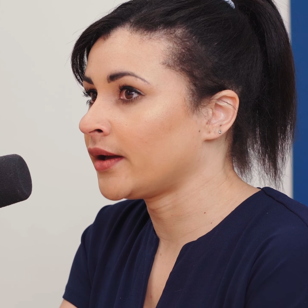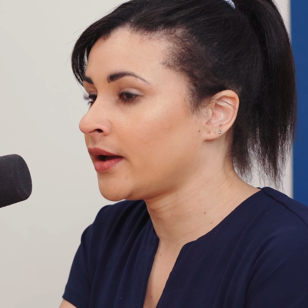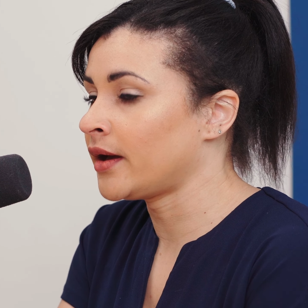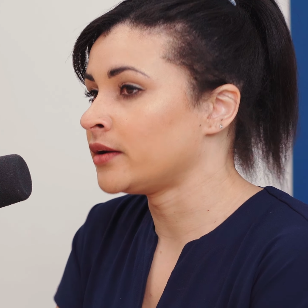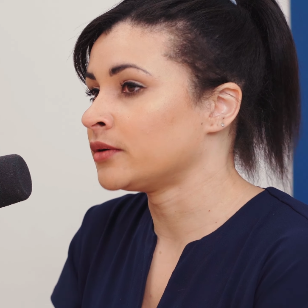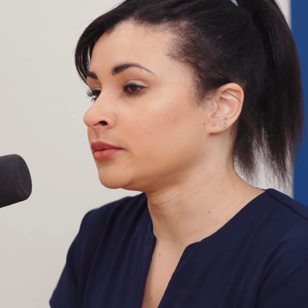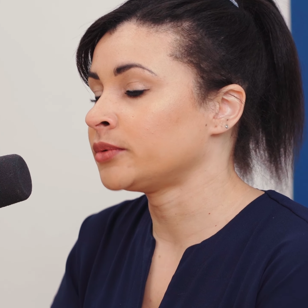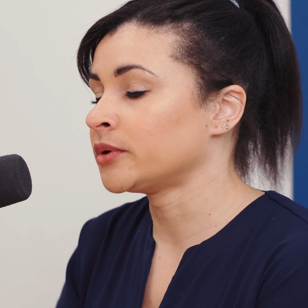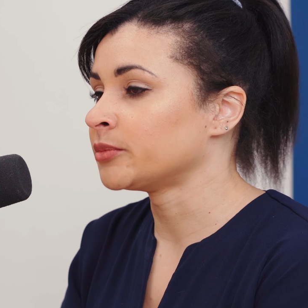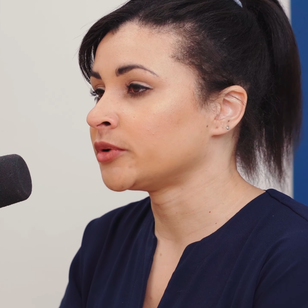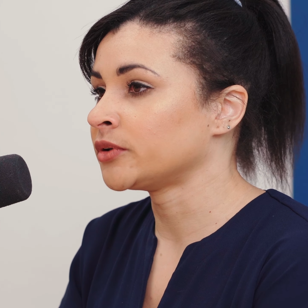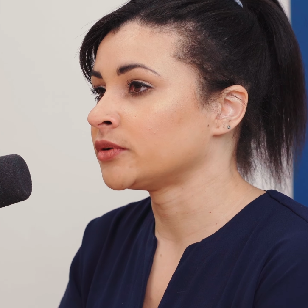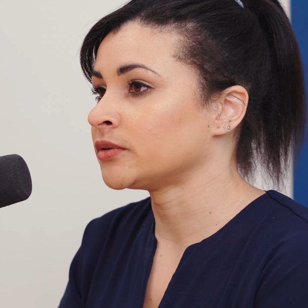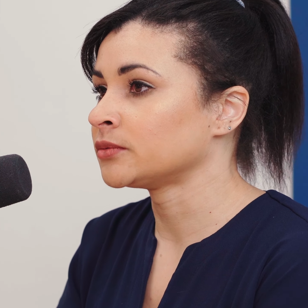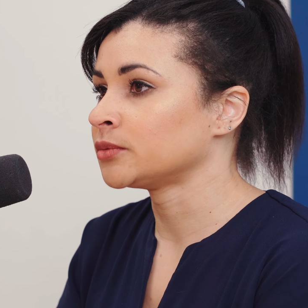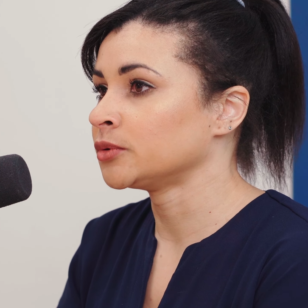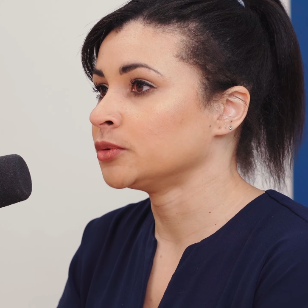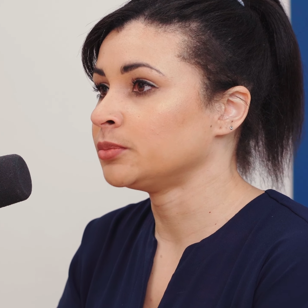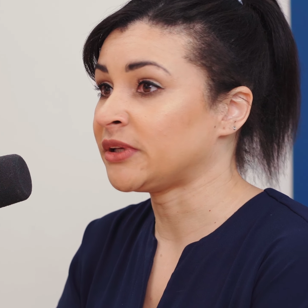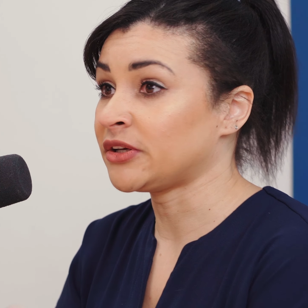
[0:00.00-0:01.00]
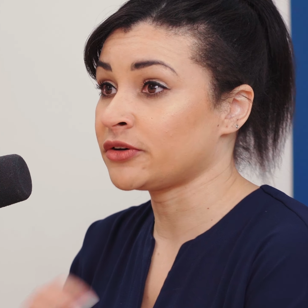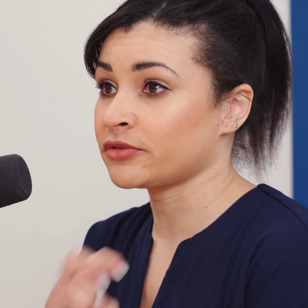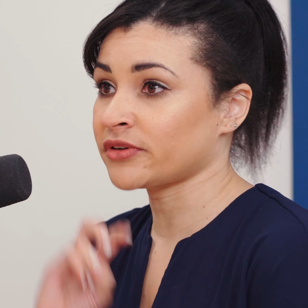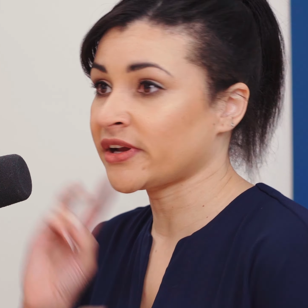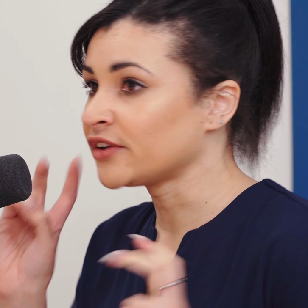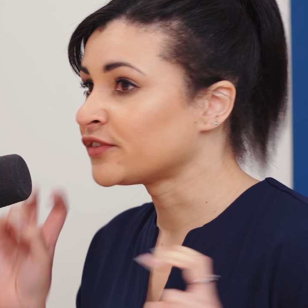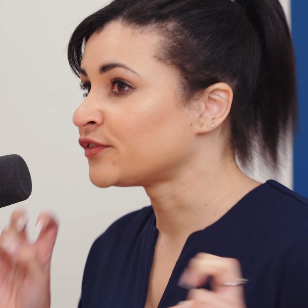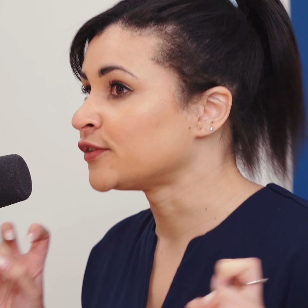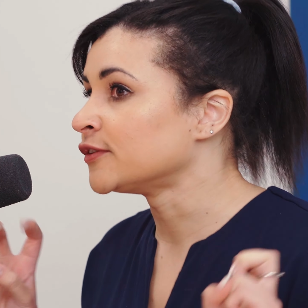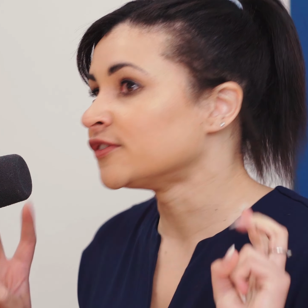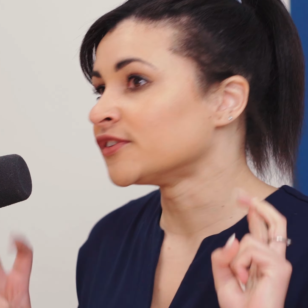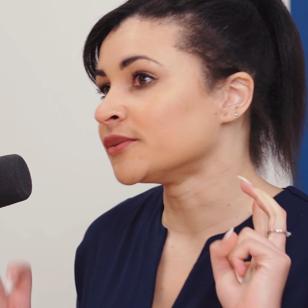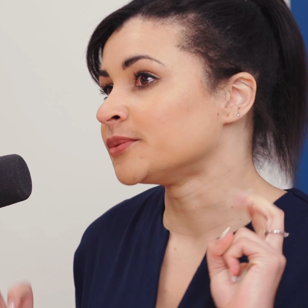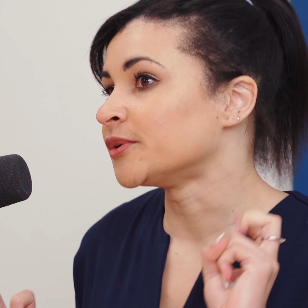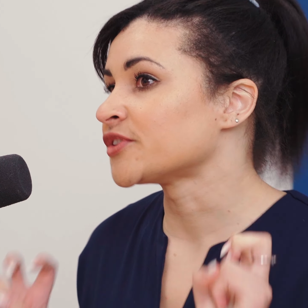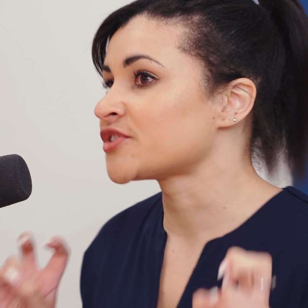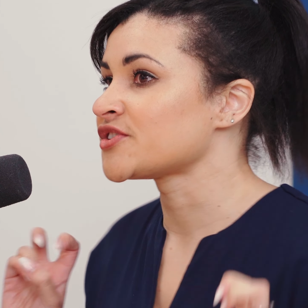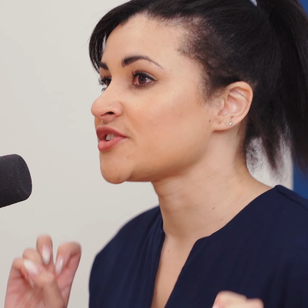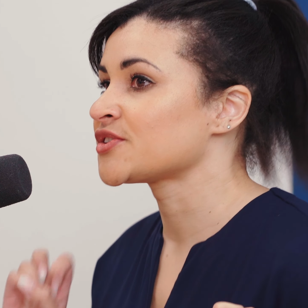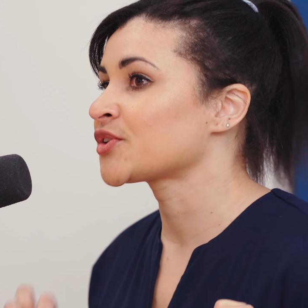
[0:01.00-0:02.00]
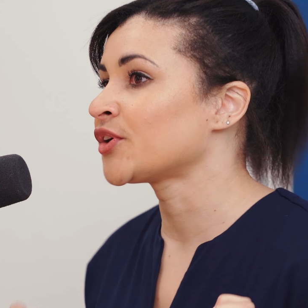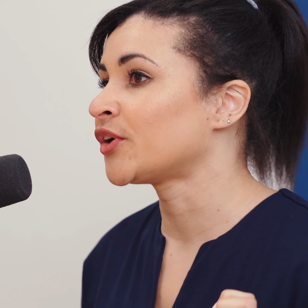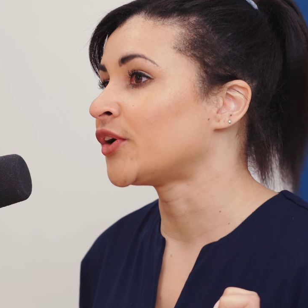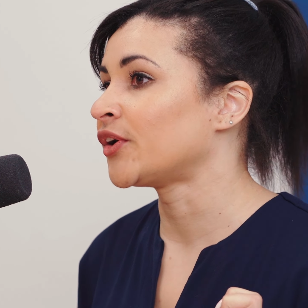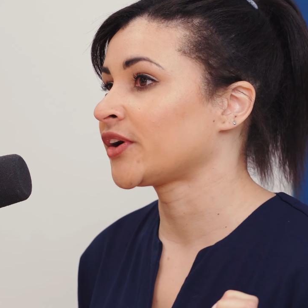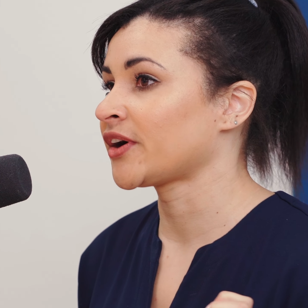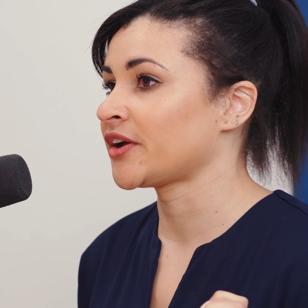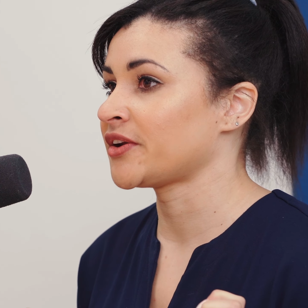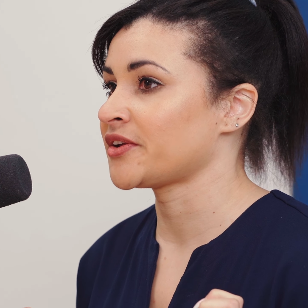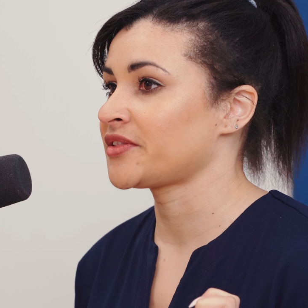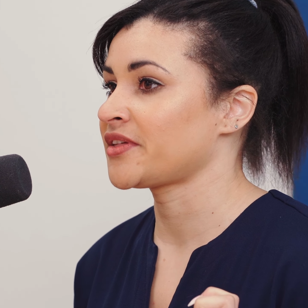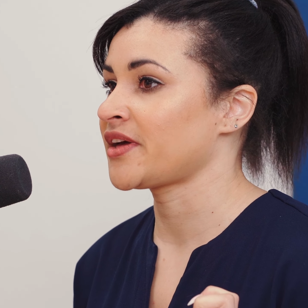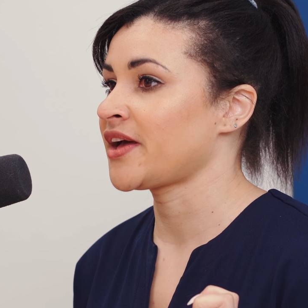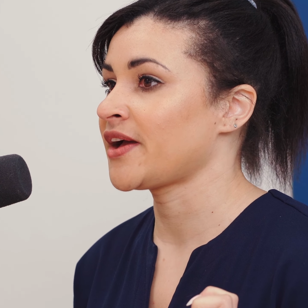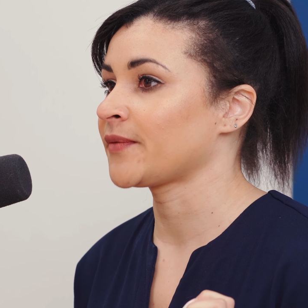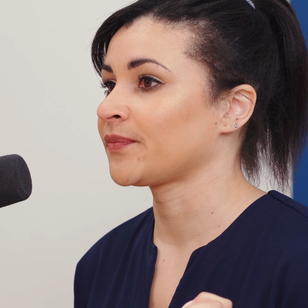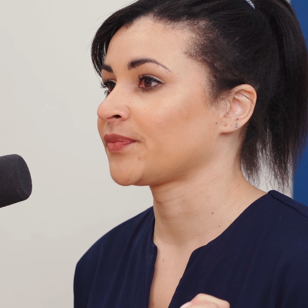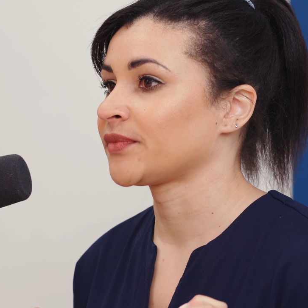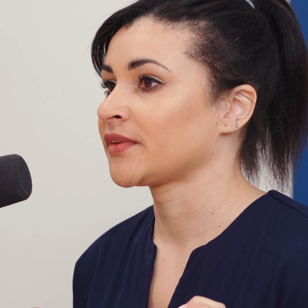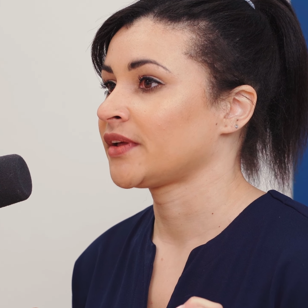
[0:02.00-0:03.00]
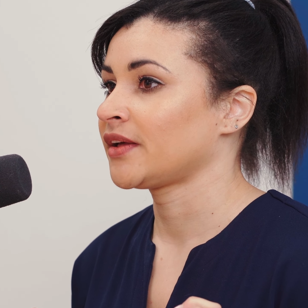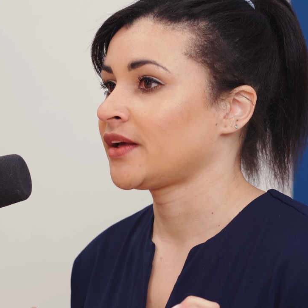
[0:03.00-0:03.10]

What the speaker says: and a woman will be grateful for what she's got, kind of thing.